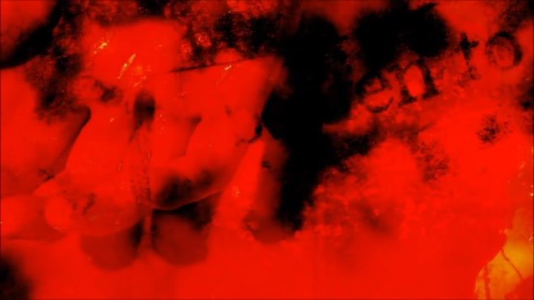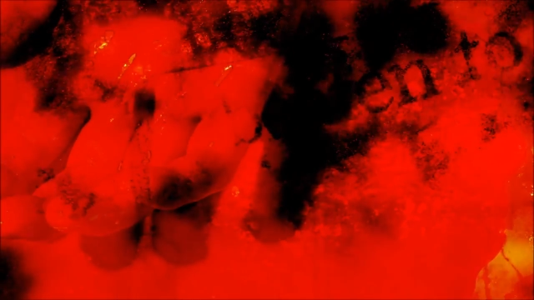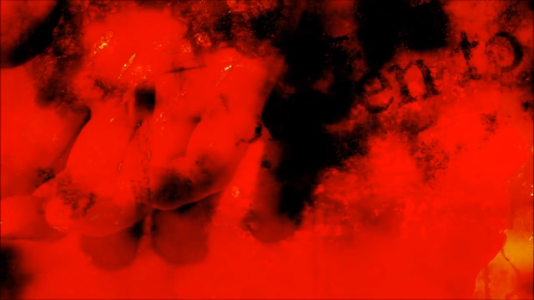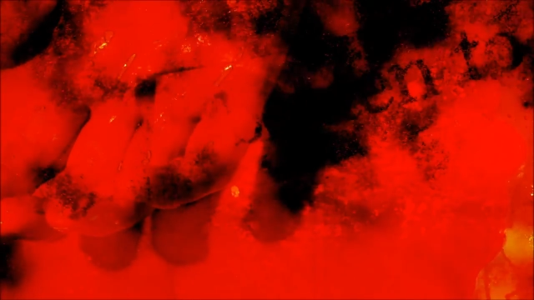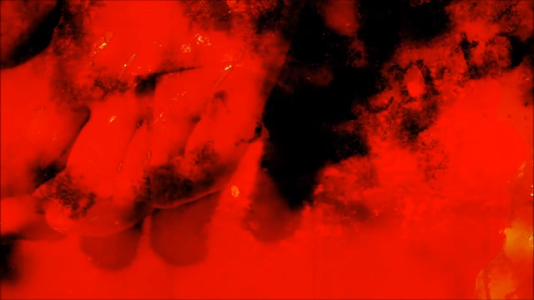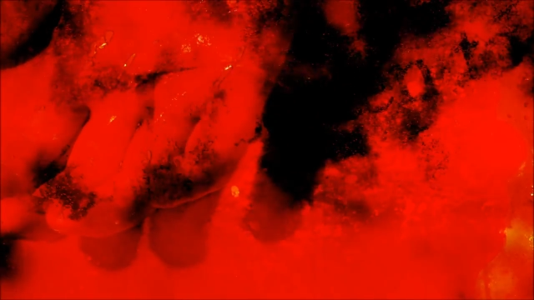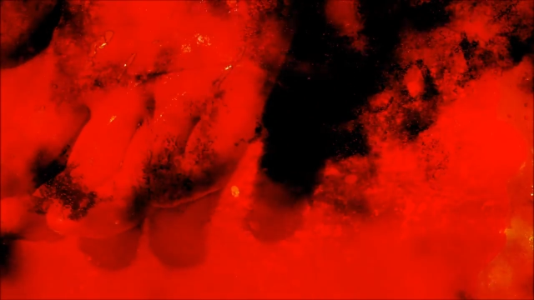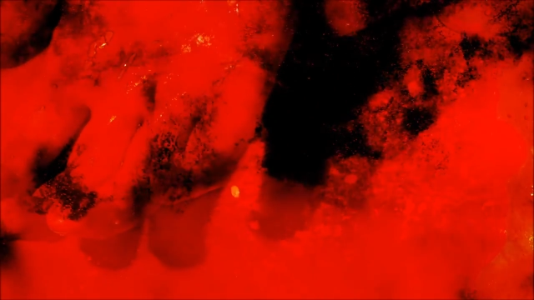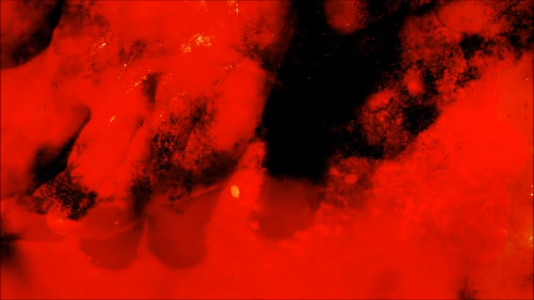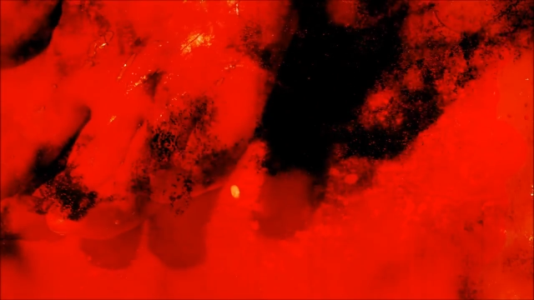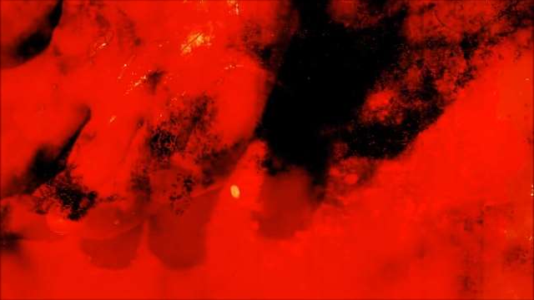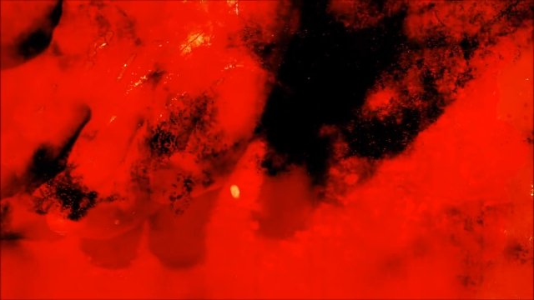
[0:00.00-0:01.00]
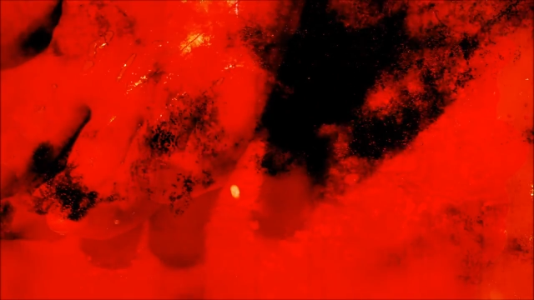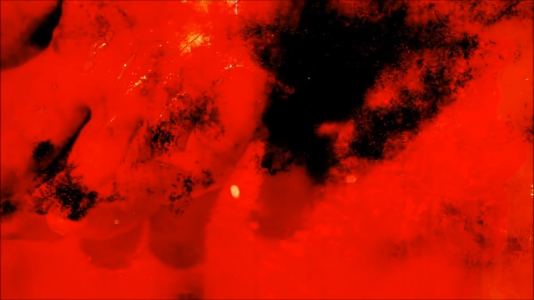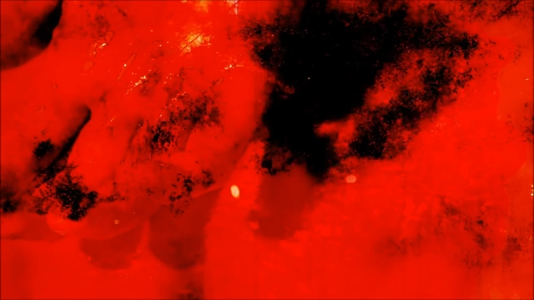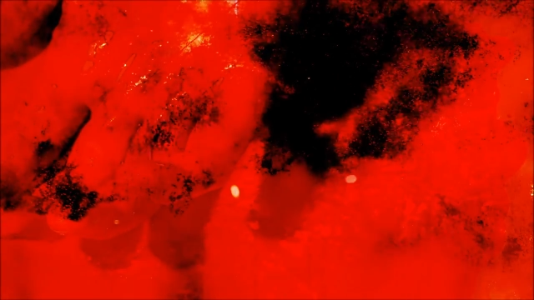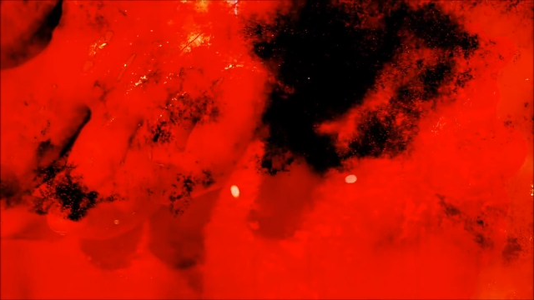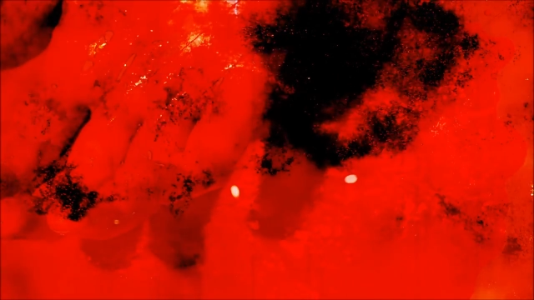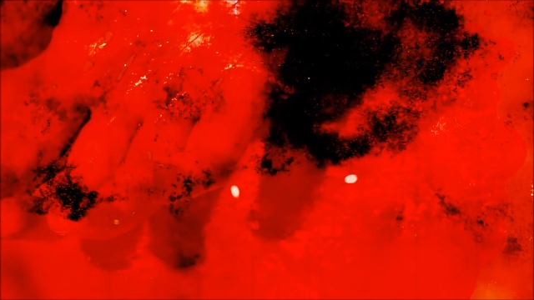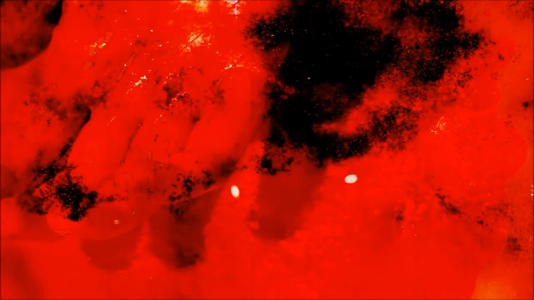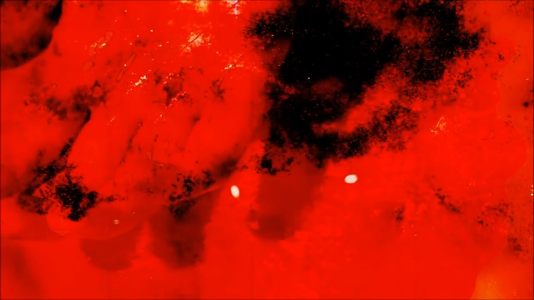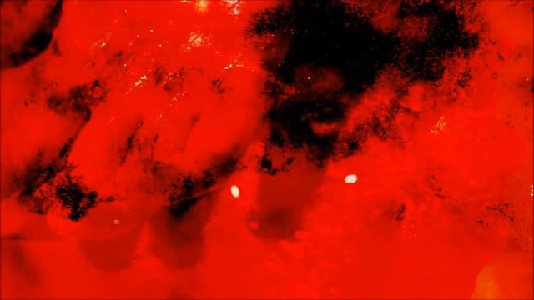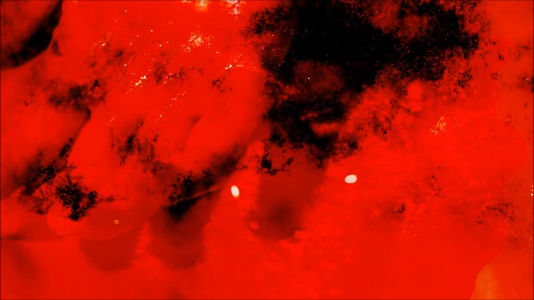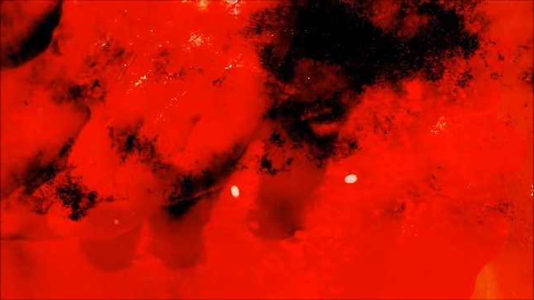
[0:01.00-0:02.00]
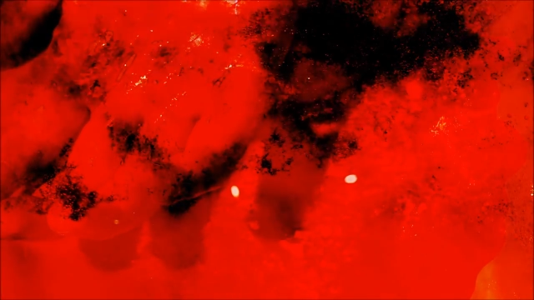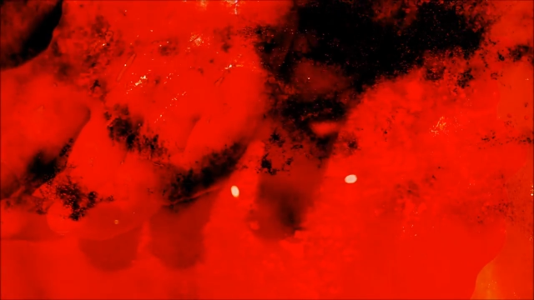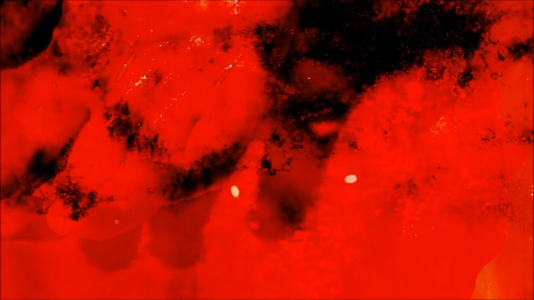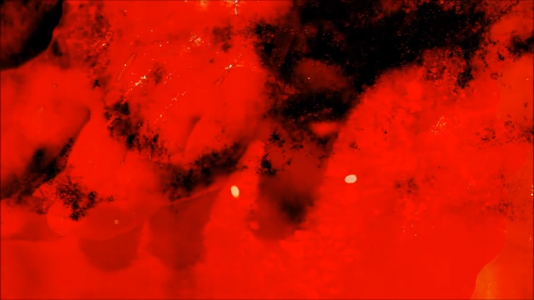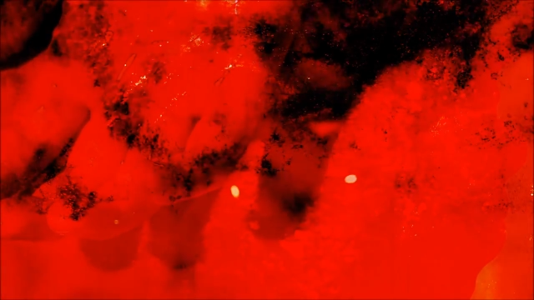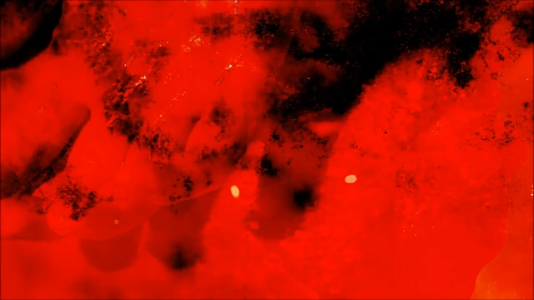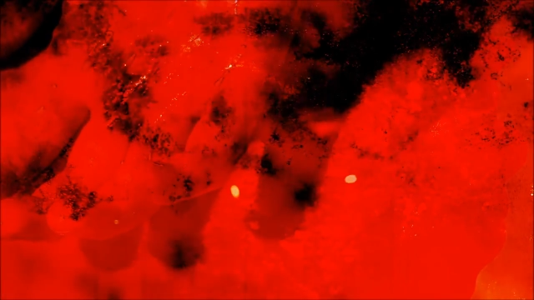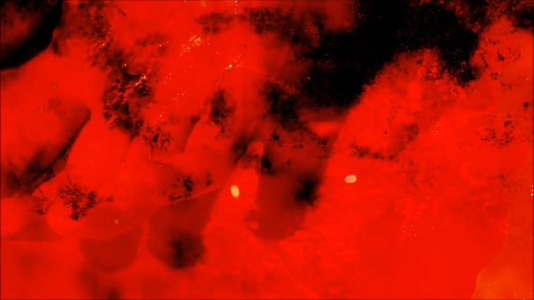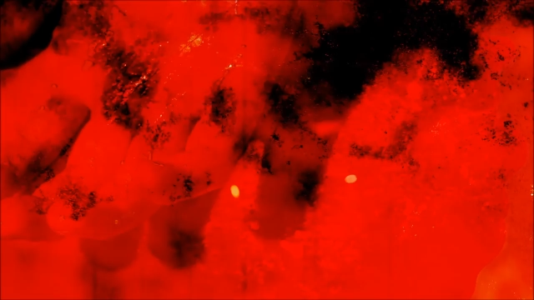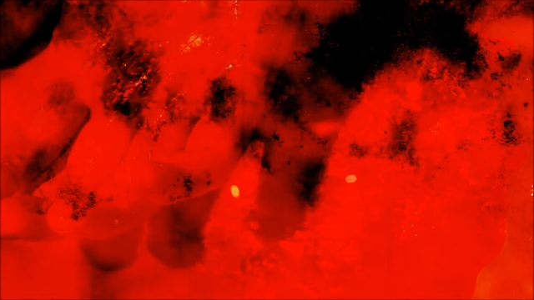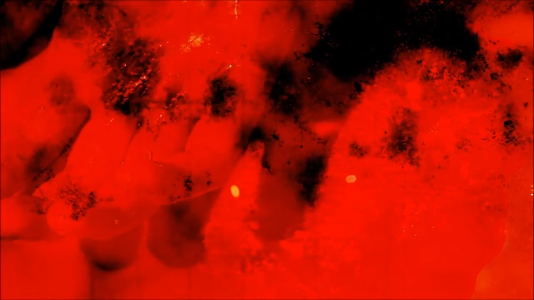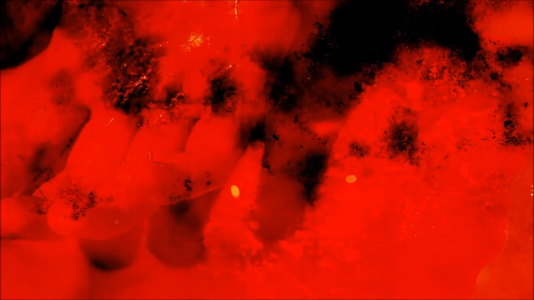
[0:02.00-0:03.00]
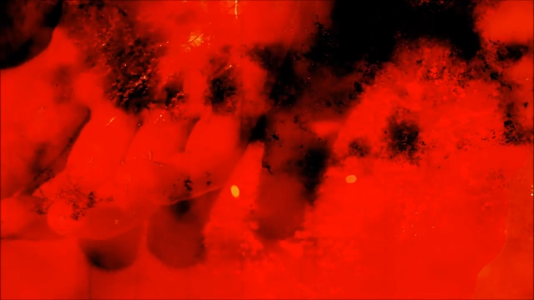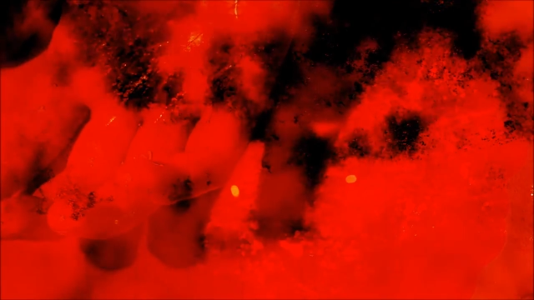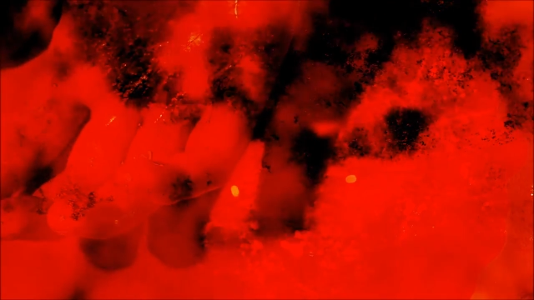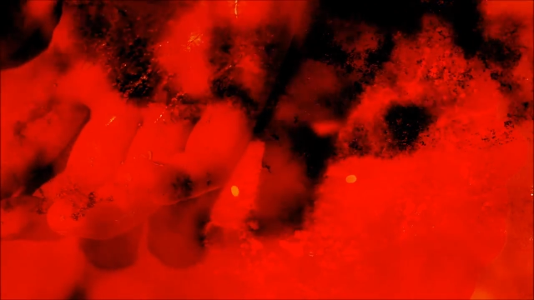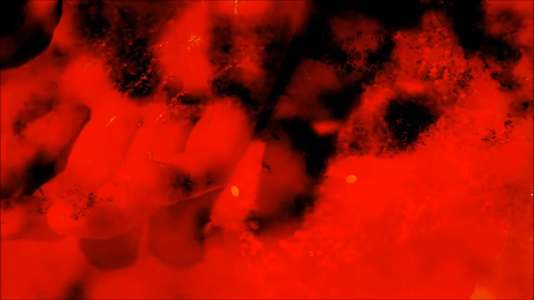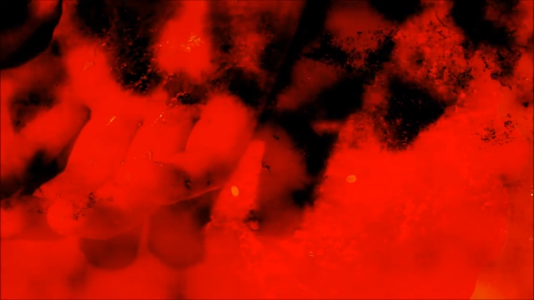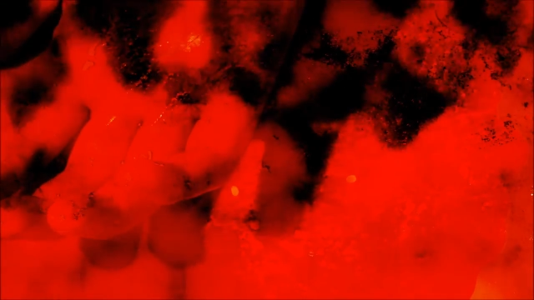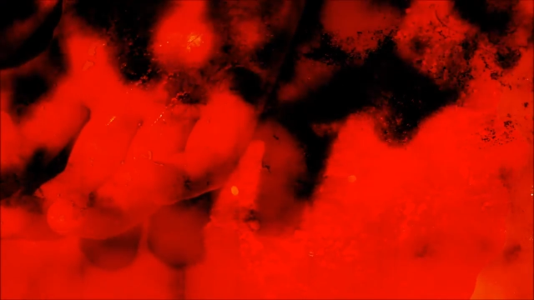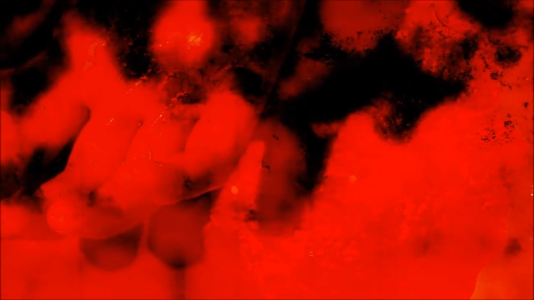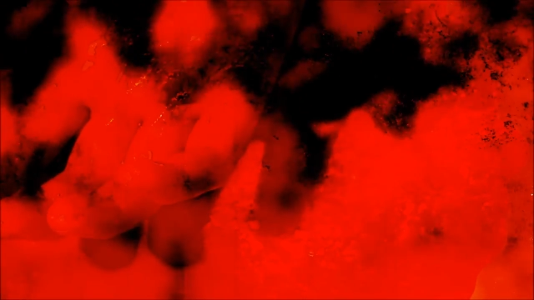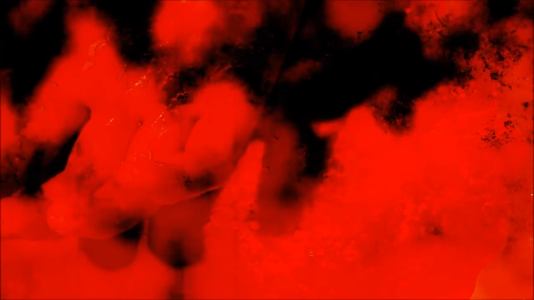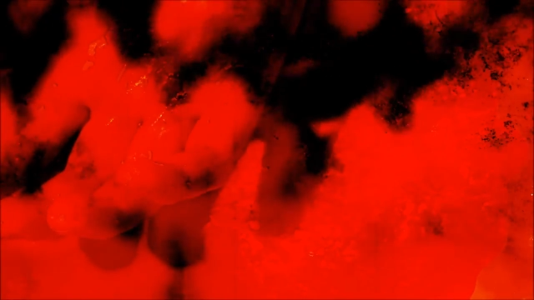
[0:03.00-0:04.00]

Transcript: No face is visible, so there are no lips to read.